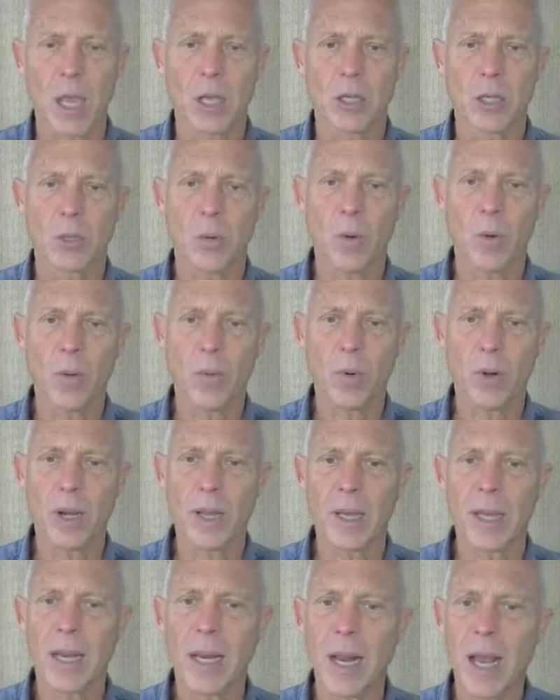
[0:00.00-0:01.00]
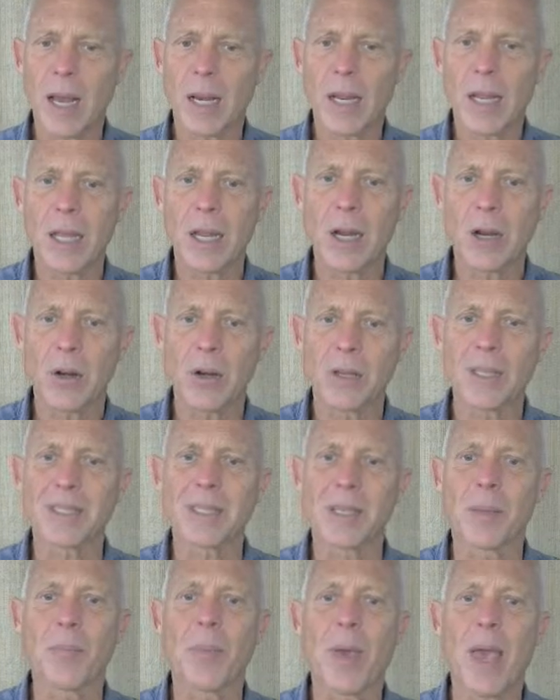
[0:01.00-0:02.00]
So what we're looking at here is
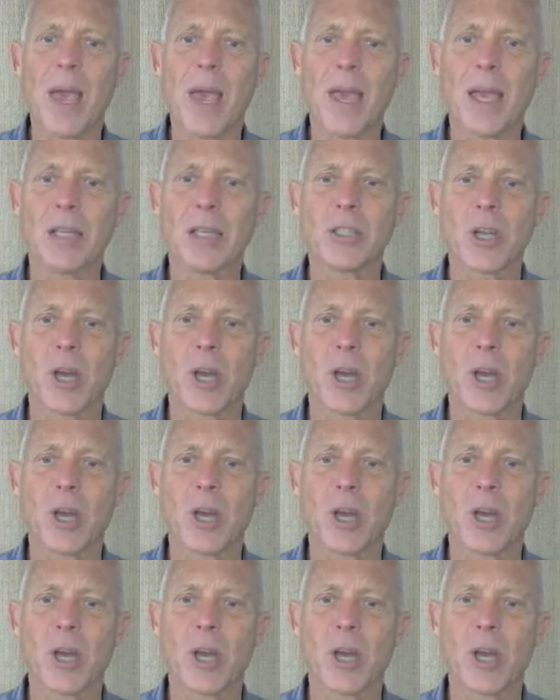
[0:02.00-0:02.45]
a page